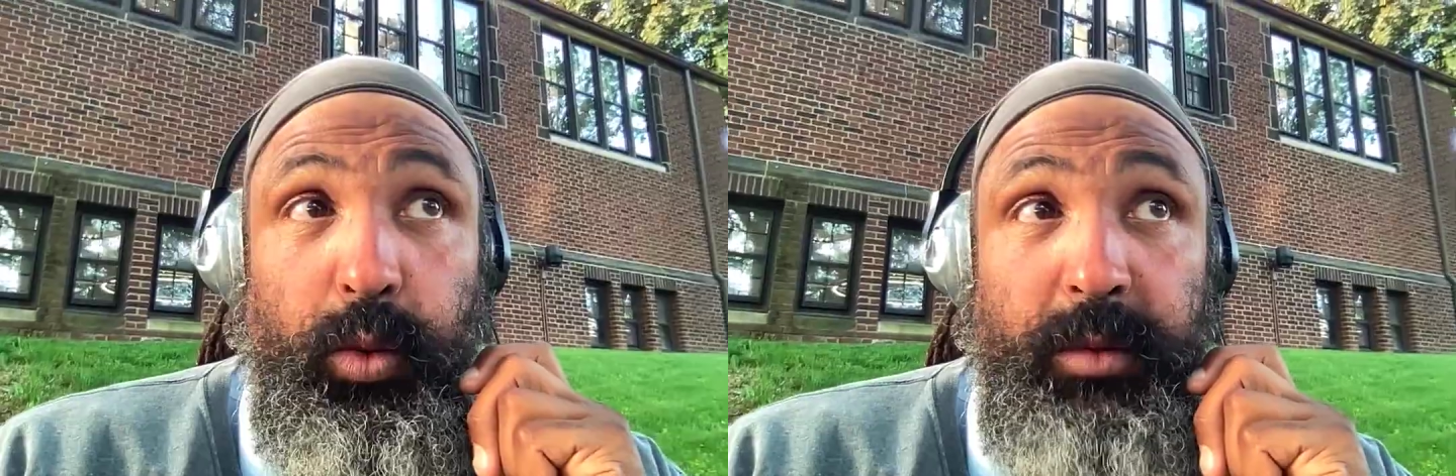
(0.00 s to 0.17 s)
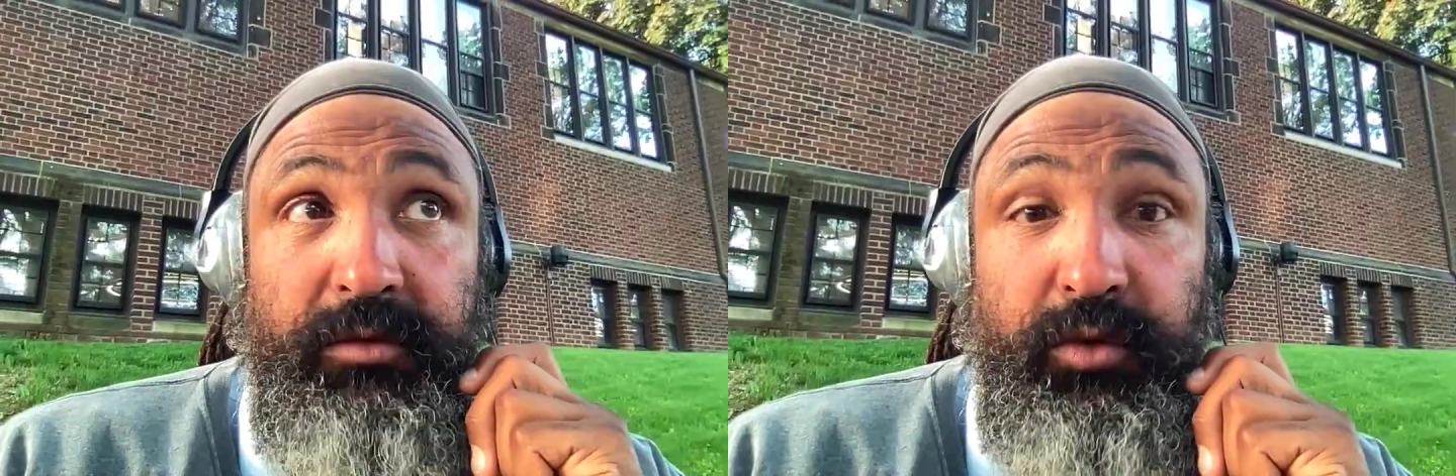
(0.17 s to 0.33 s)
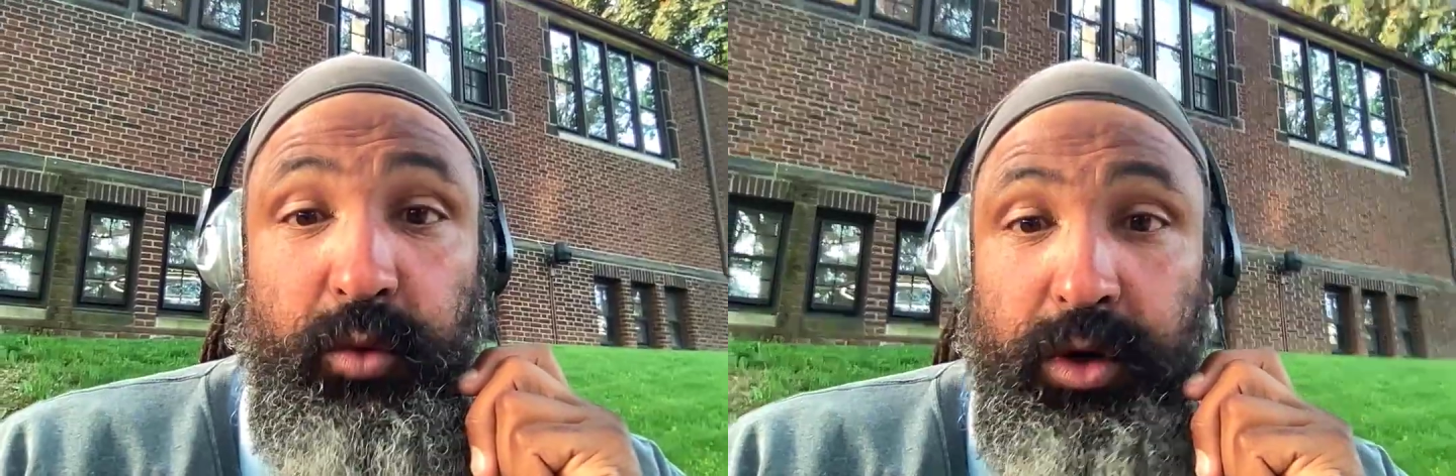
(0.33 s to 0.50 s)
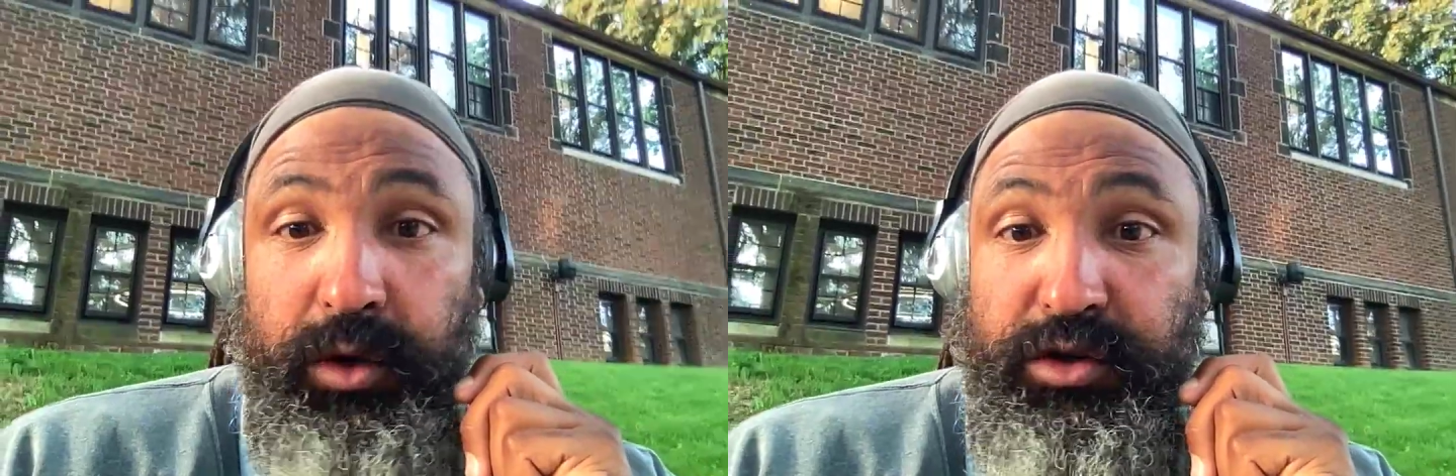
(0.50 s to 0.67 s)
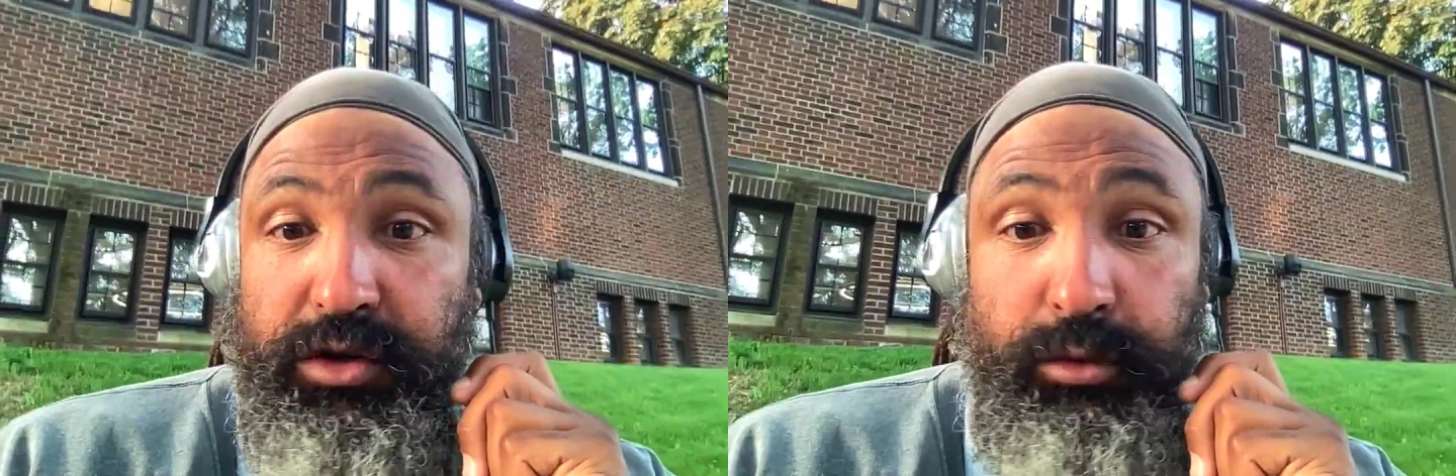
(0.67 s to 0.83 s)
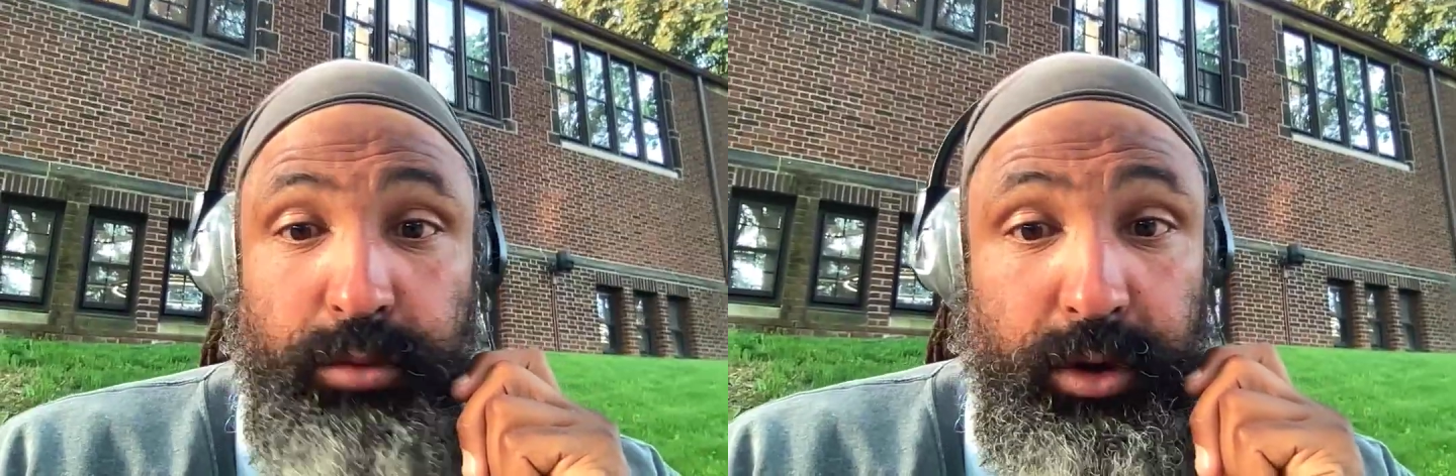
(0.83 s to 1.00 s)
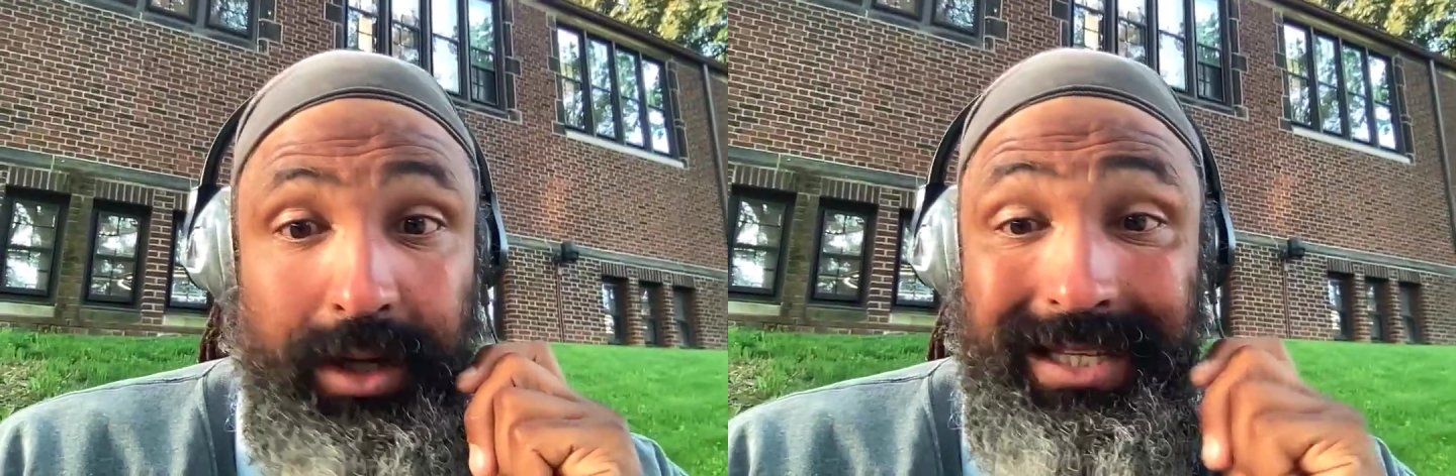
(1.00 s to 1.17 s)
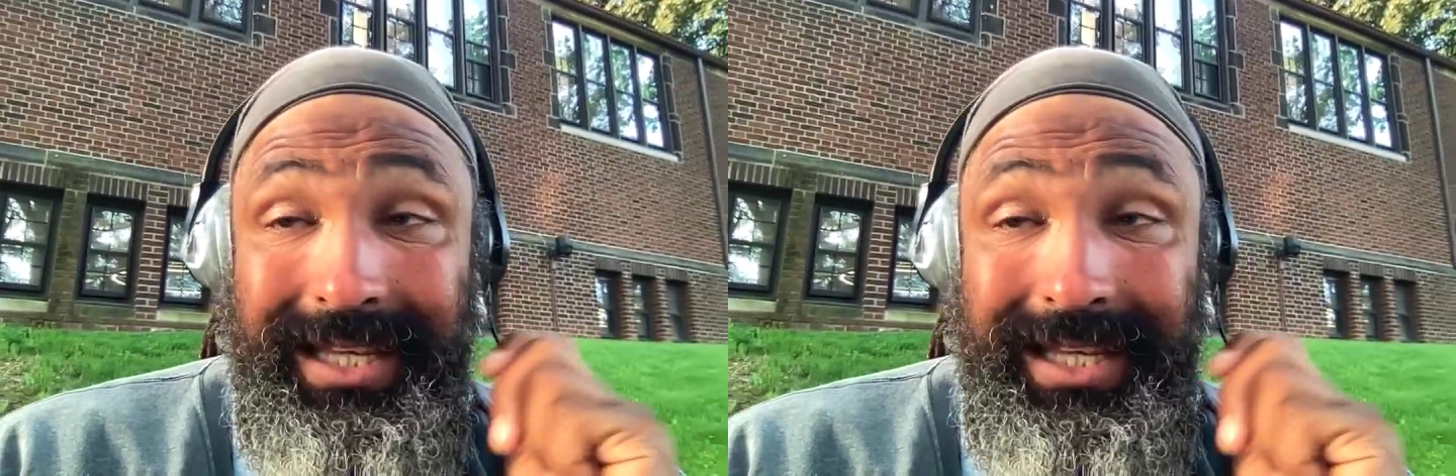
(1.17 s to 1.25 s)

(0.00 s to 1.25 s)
woman for one of those components,